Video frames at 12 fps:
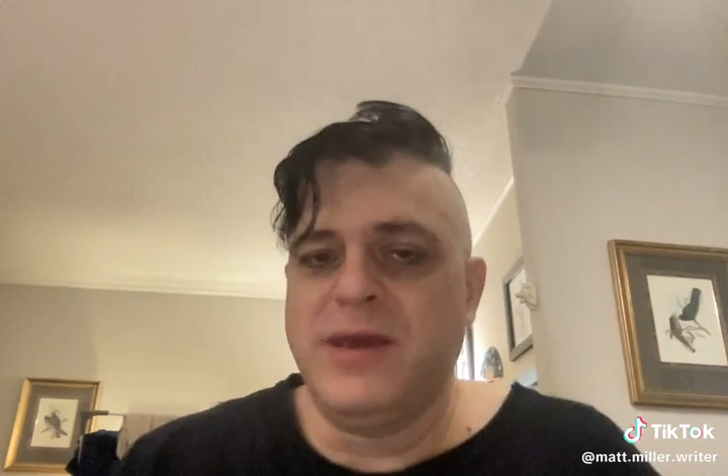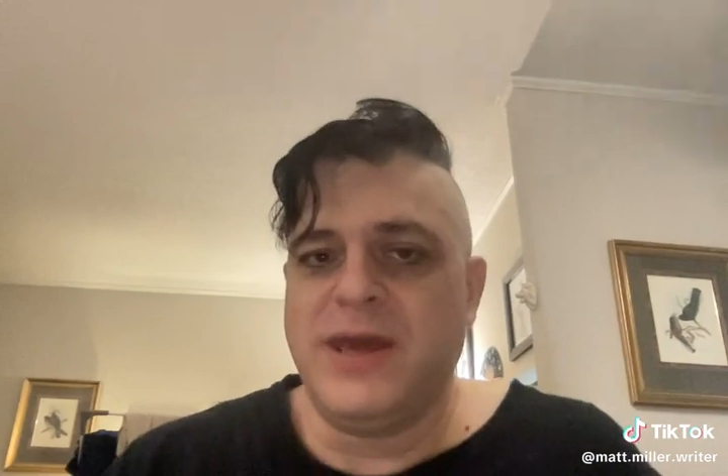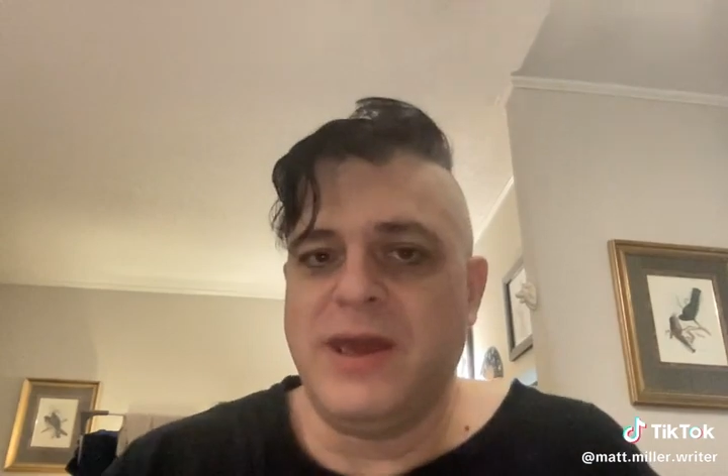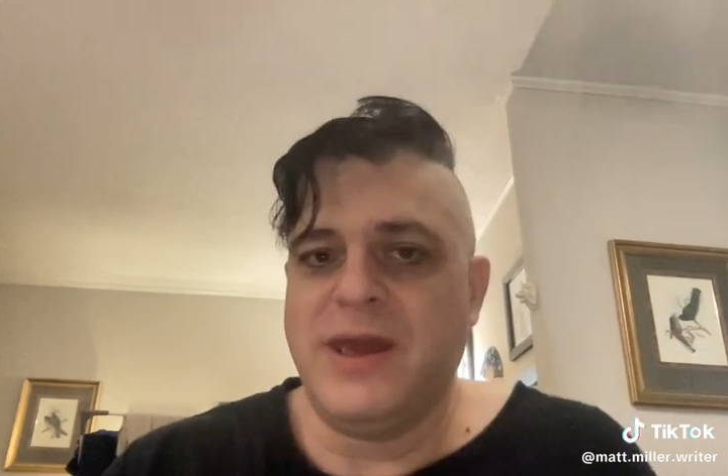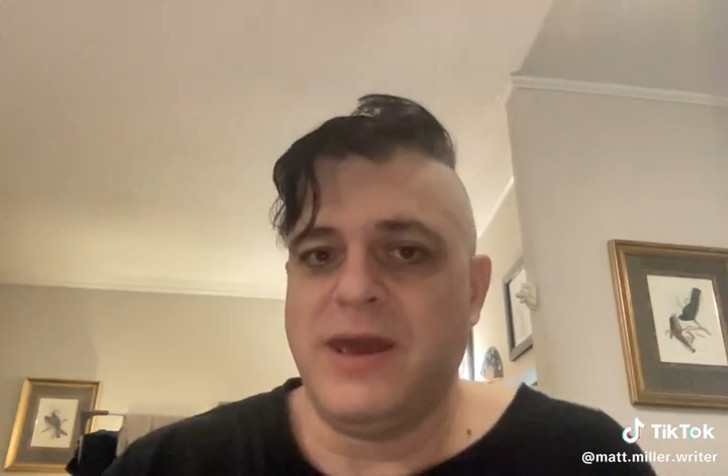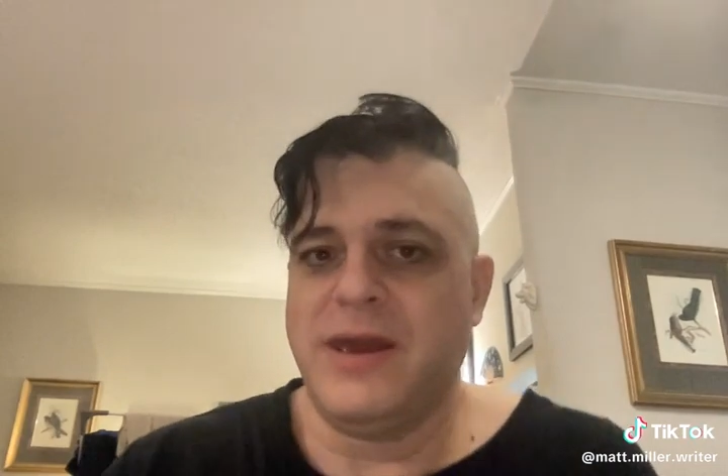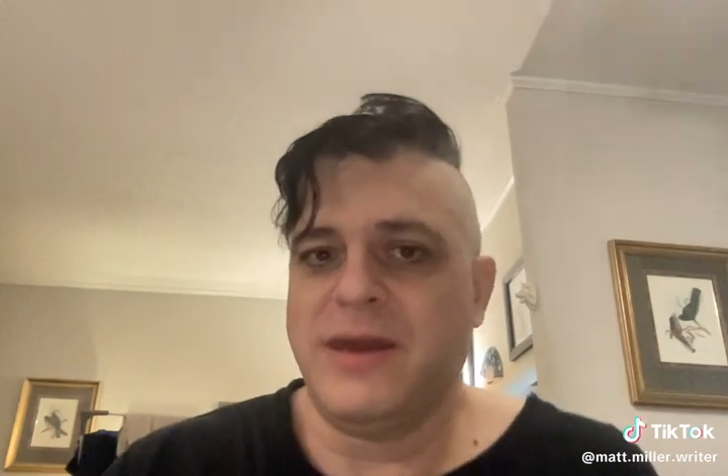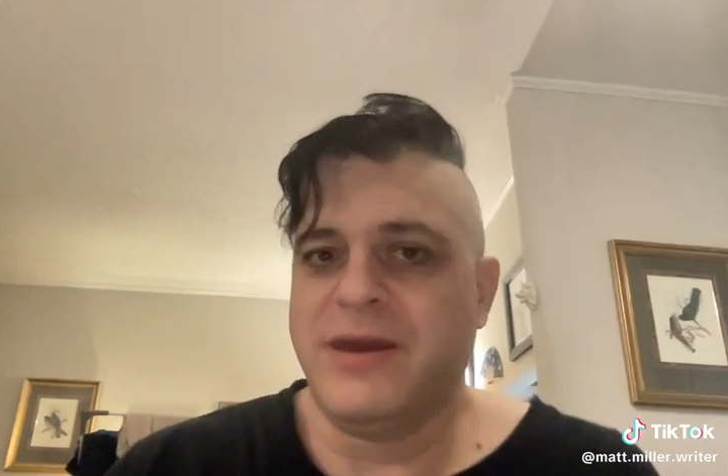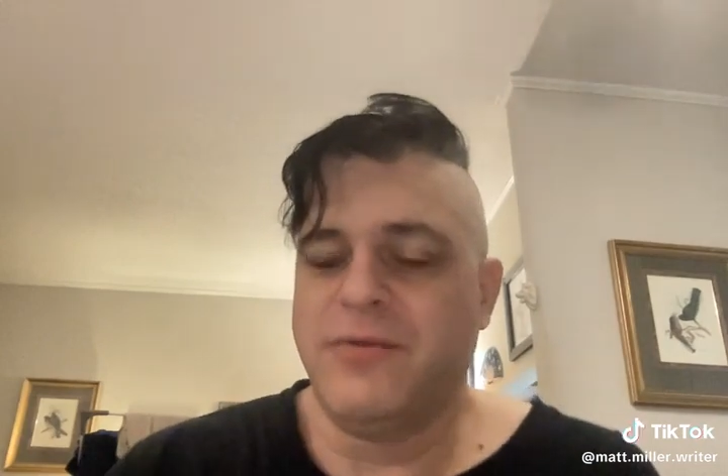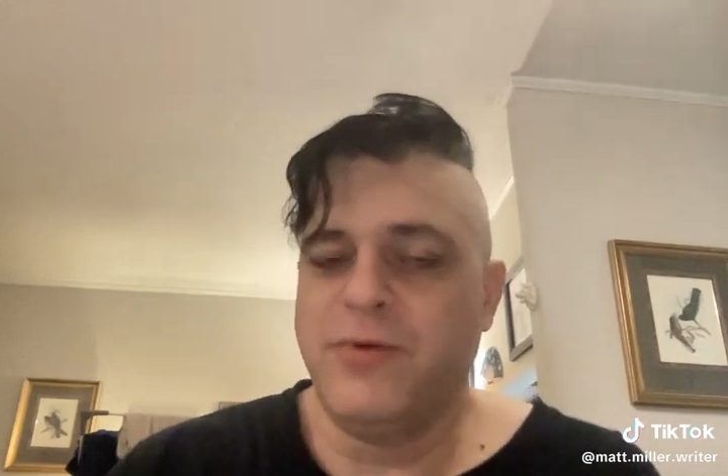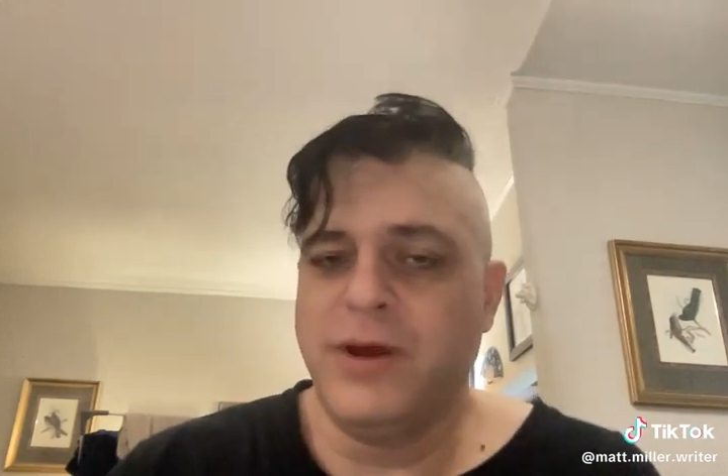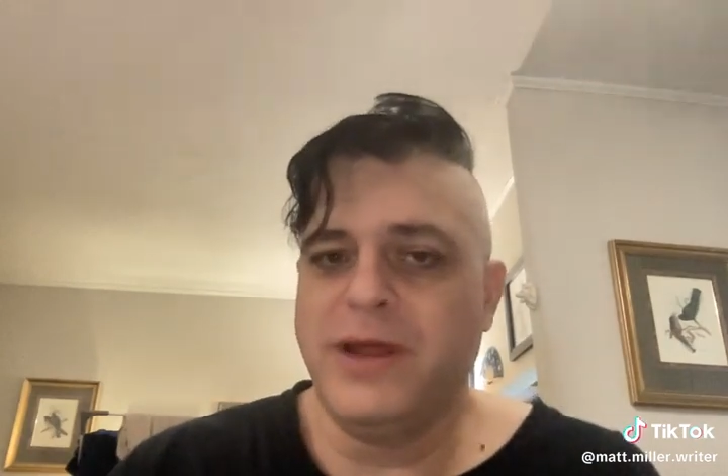it
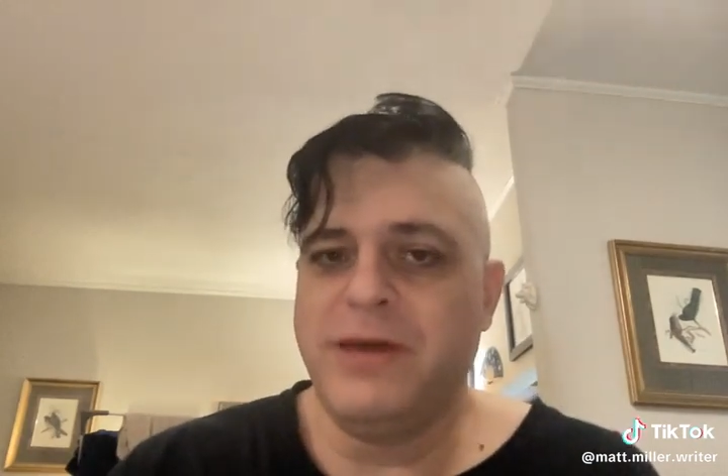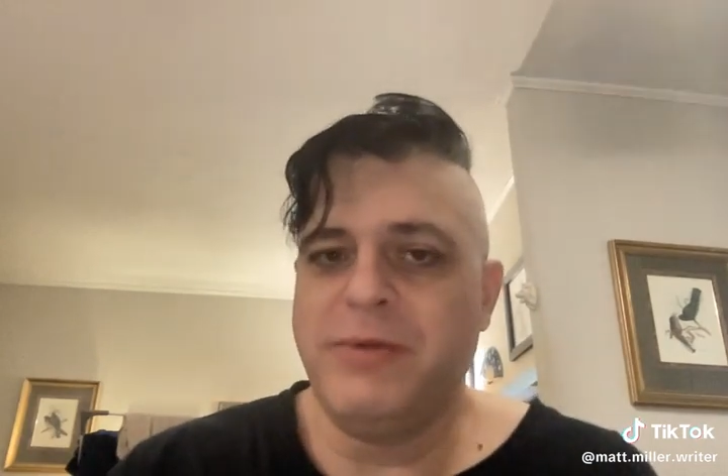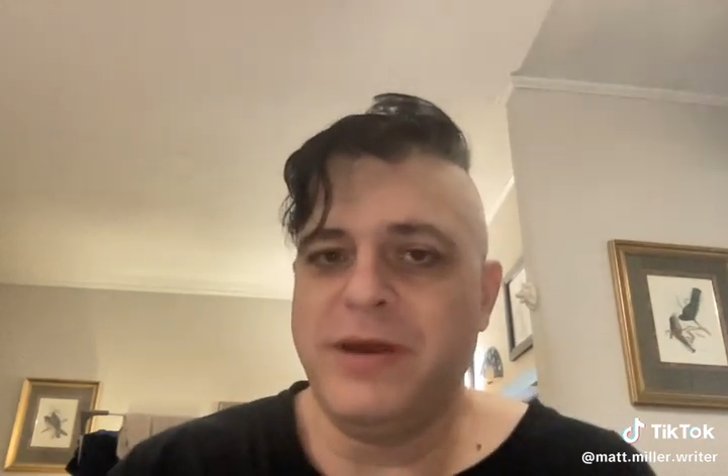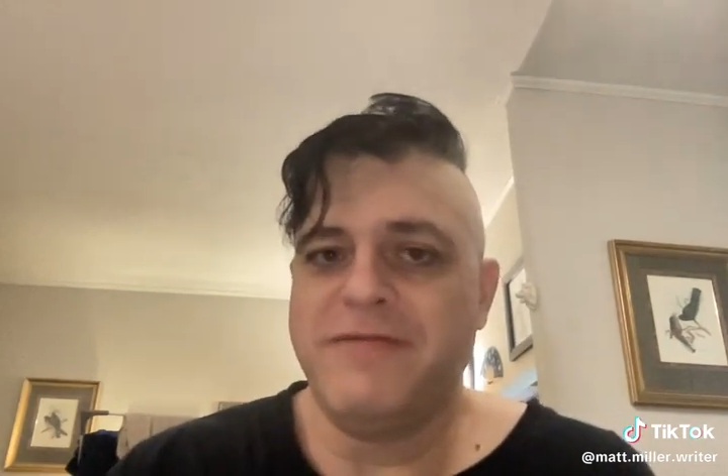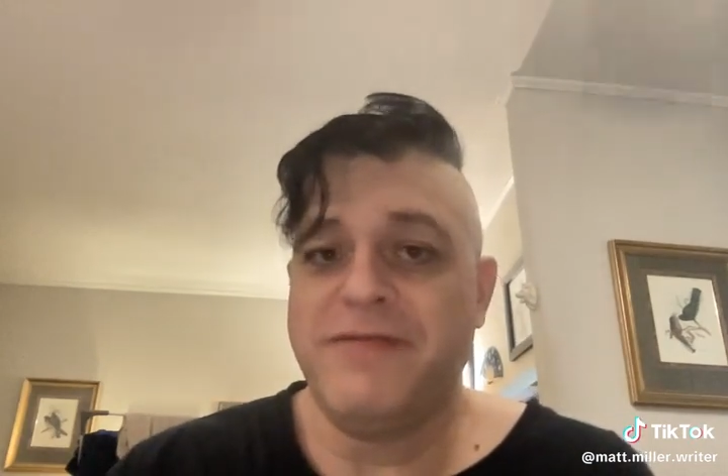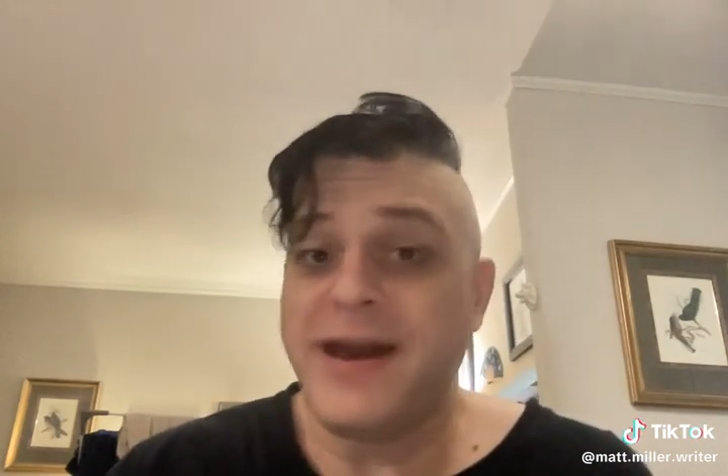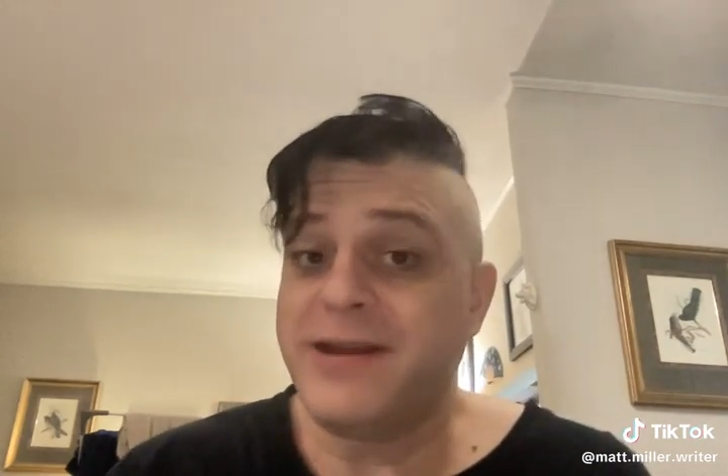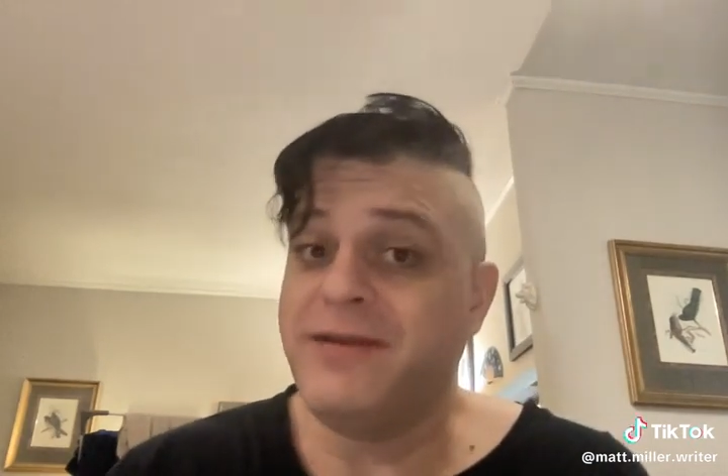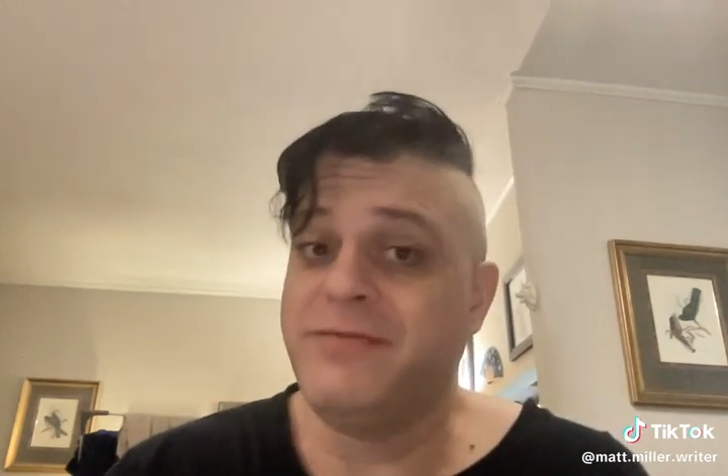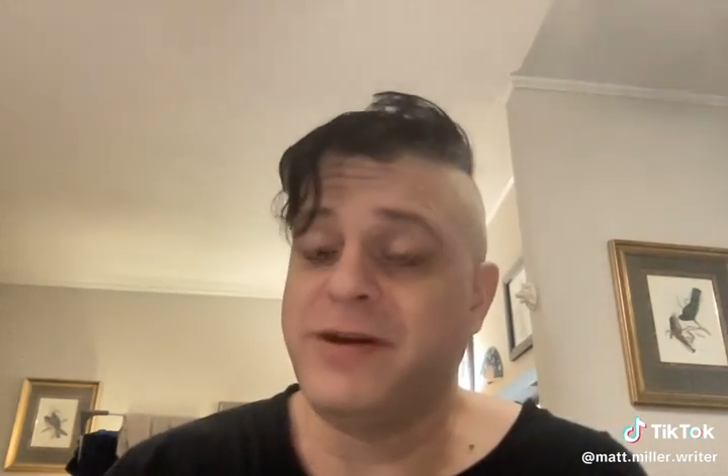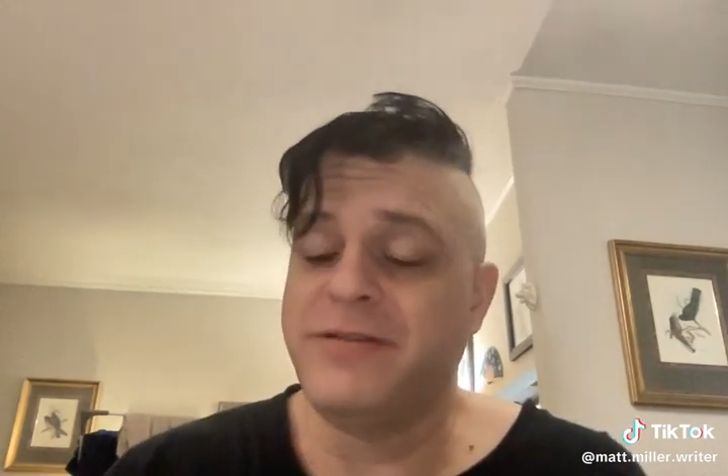can really be effective